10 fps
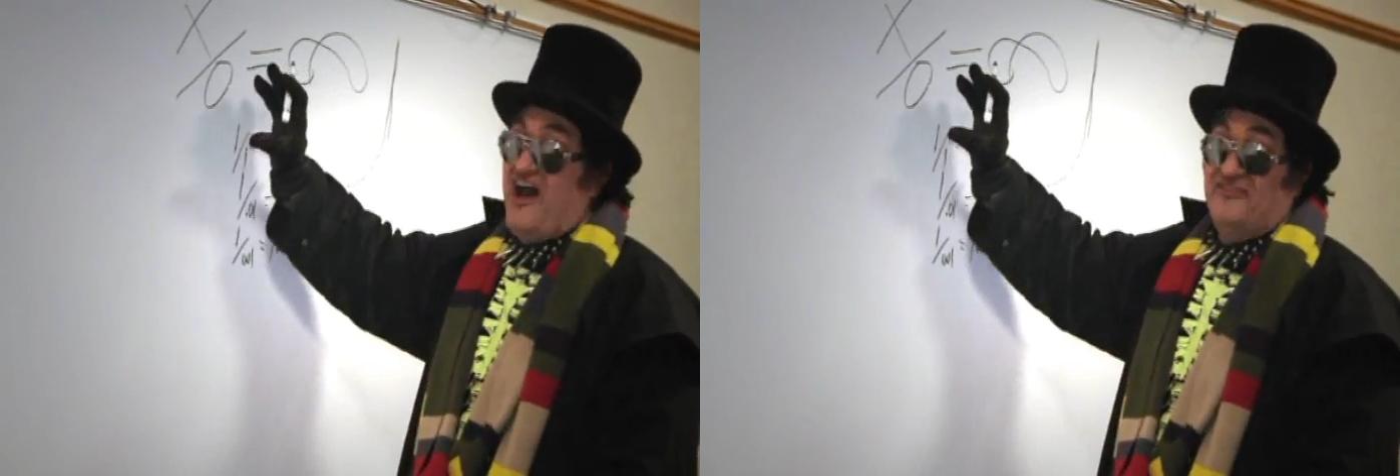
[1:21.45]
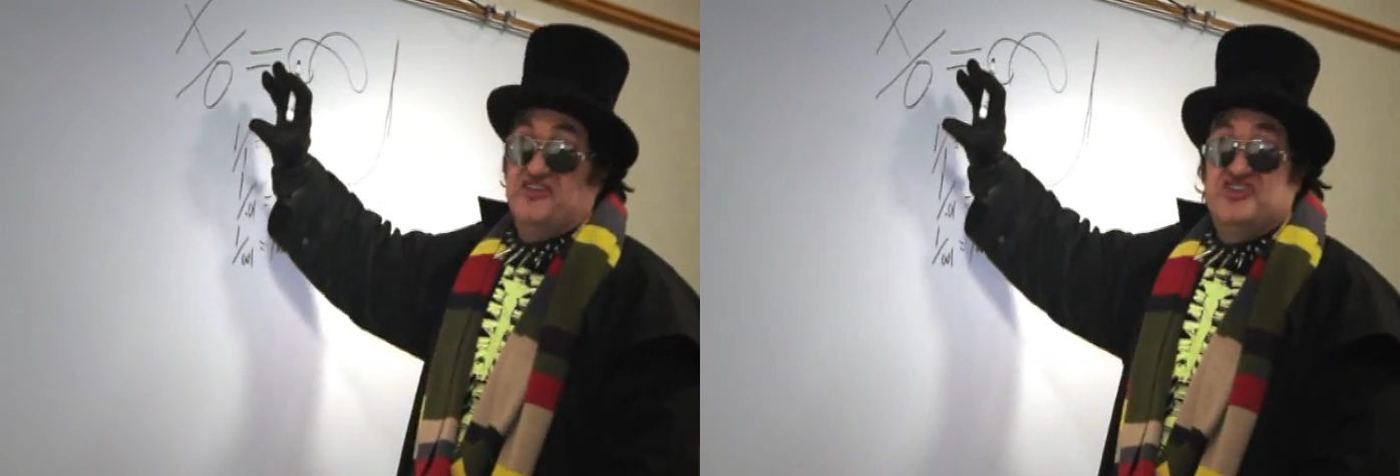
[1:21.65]

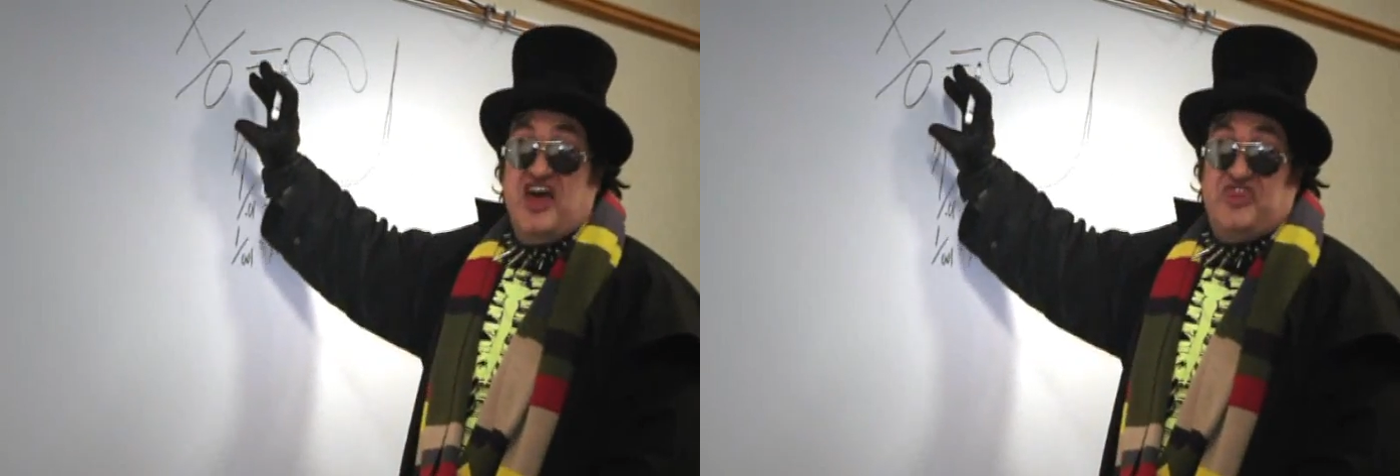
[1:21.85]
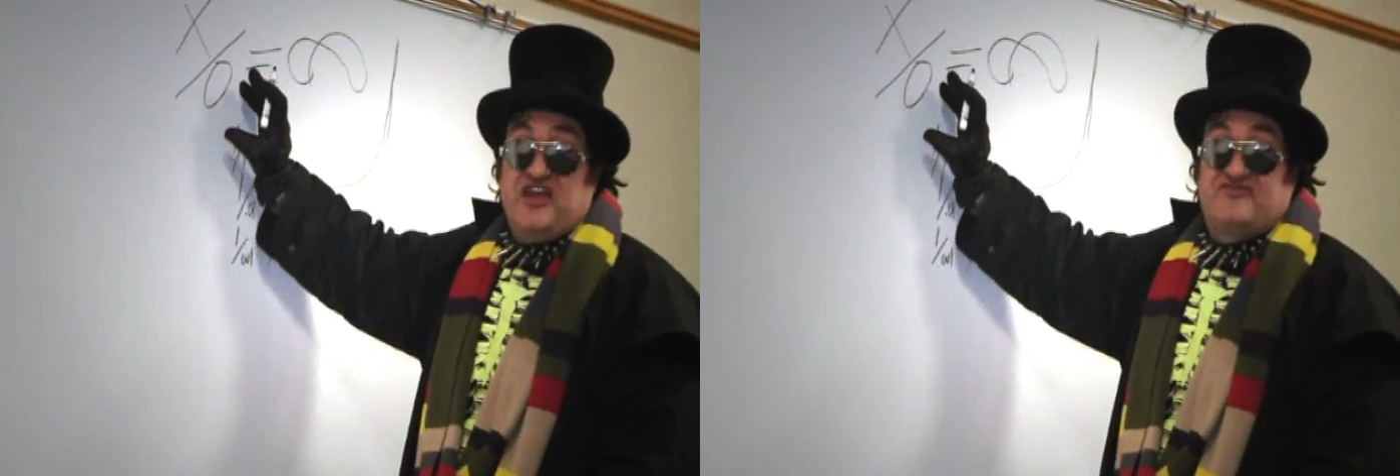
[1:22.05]
all the
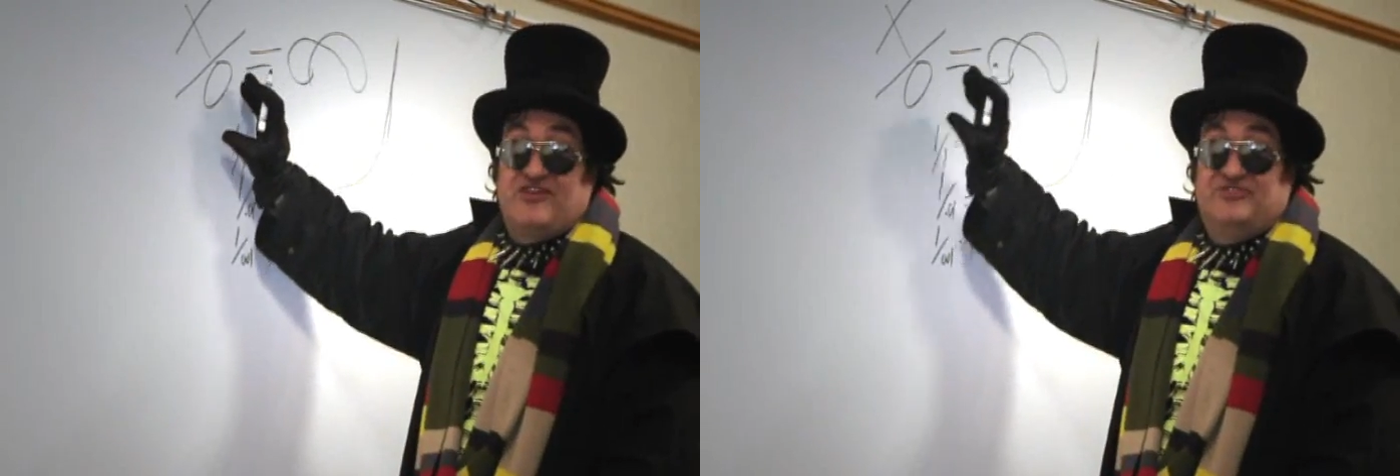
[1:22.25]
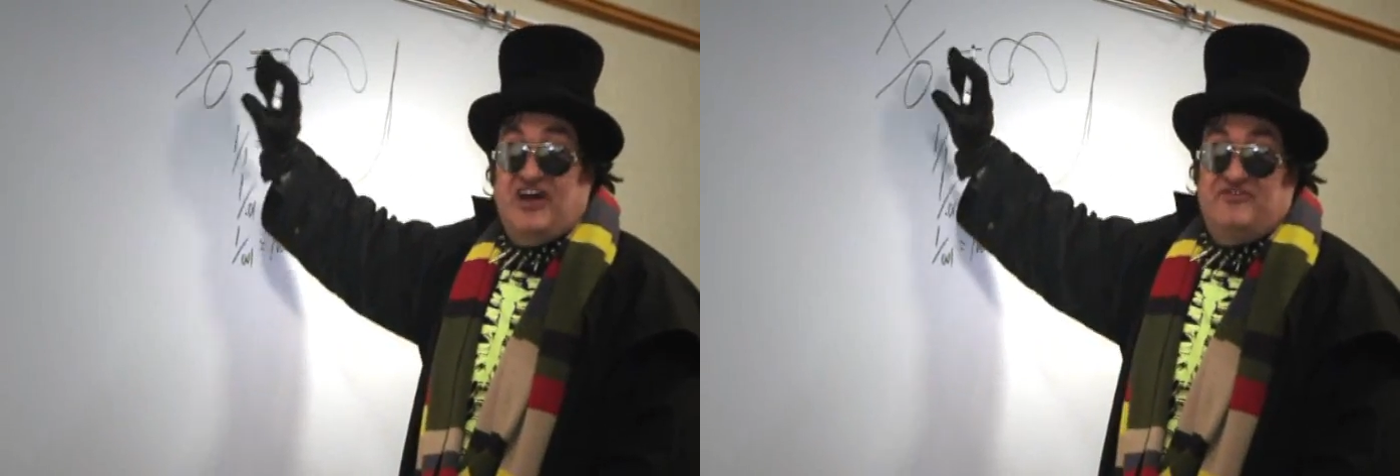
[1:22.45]
nothing
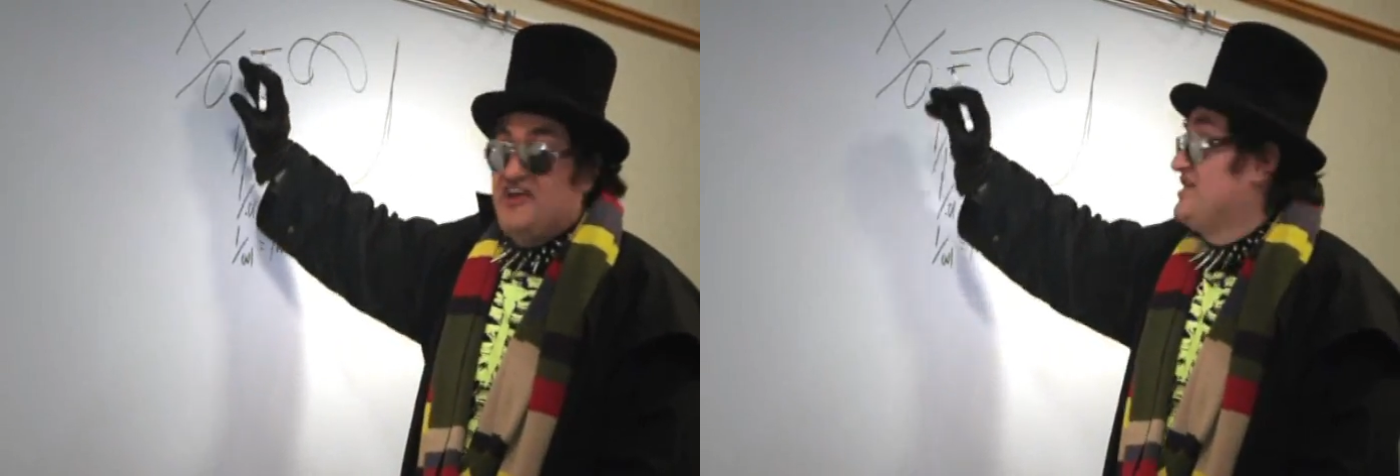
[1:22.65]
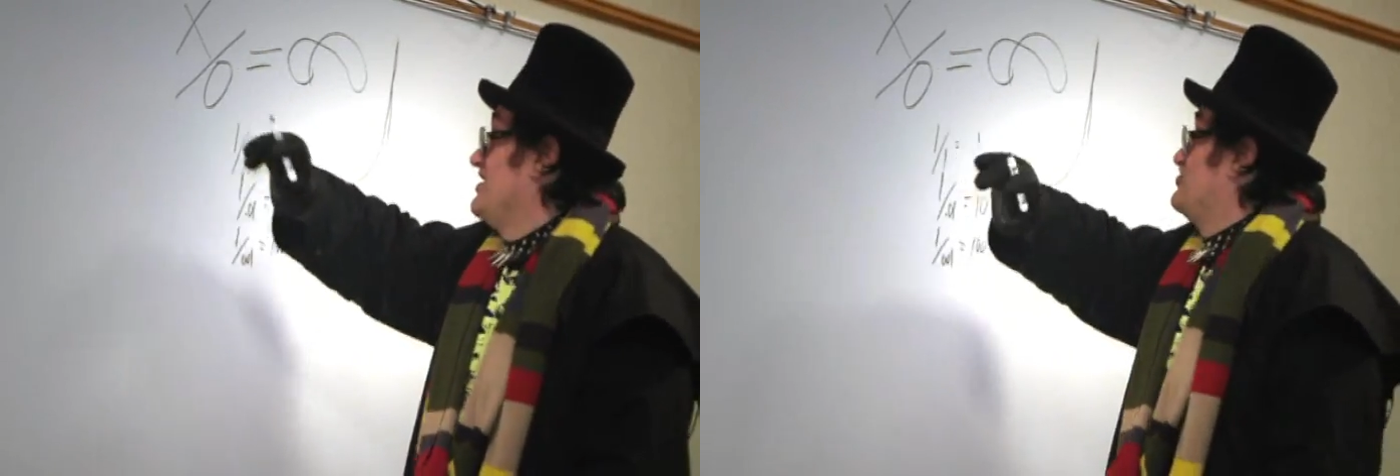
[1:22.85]
from something,